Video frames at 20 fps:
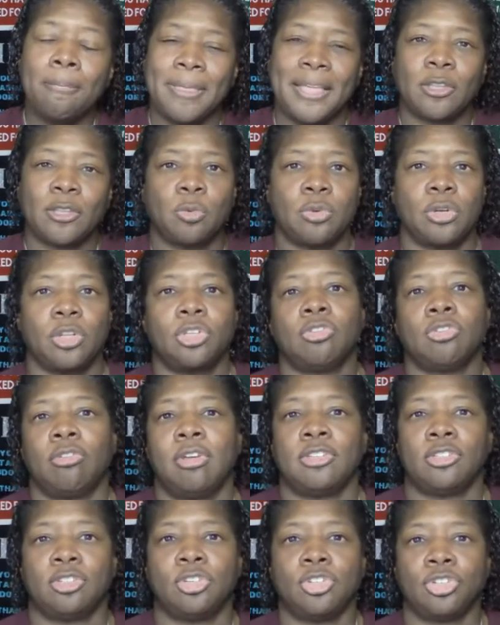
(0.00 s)
that's where the
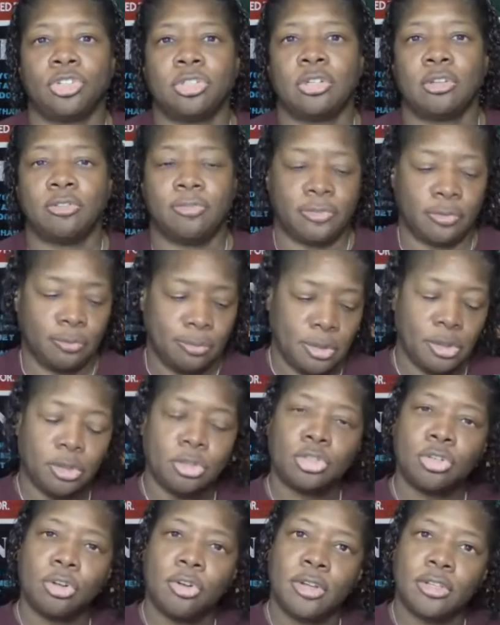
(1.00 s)
transition from
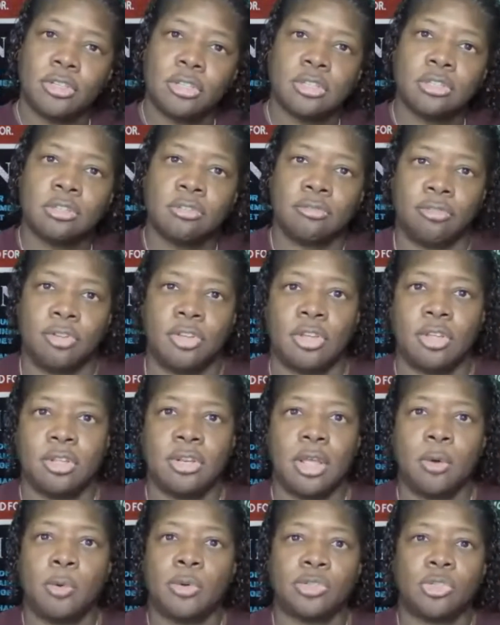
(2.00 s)
military to the
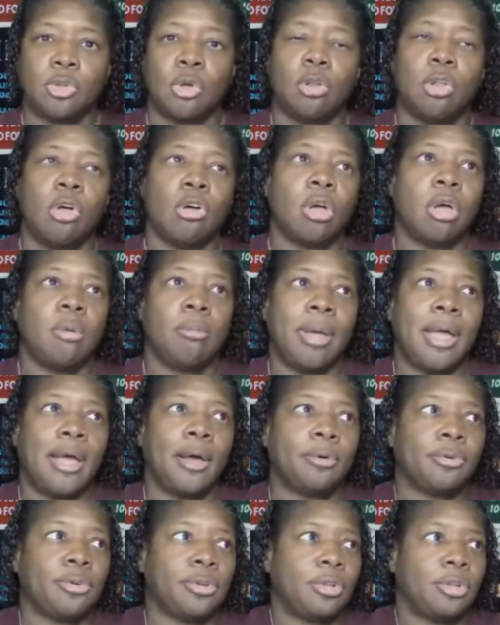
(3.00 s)
civilian, it was no longer
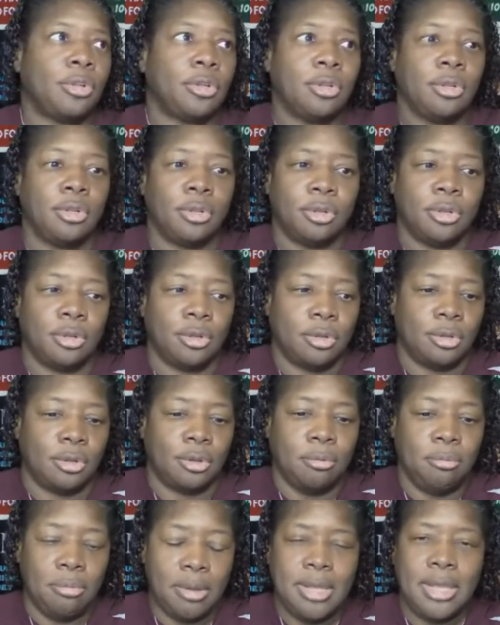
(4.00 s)
about
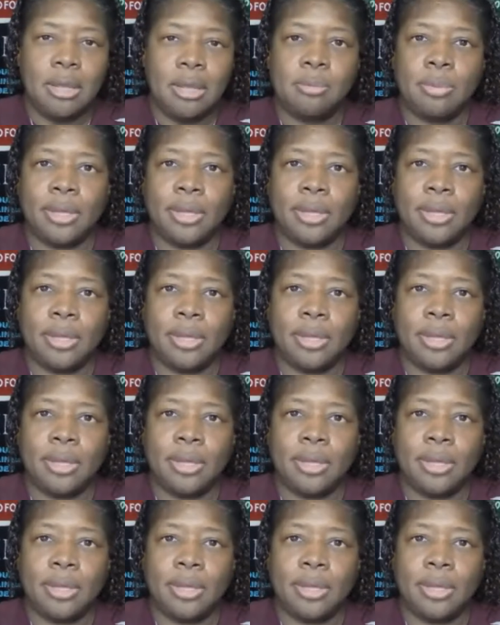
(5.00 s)
me.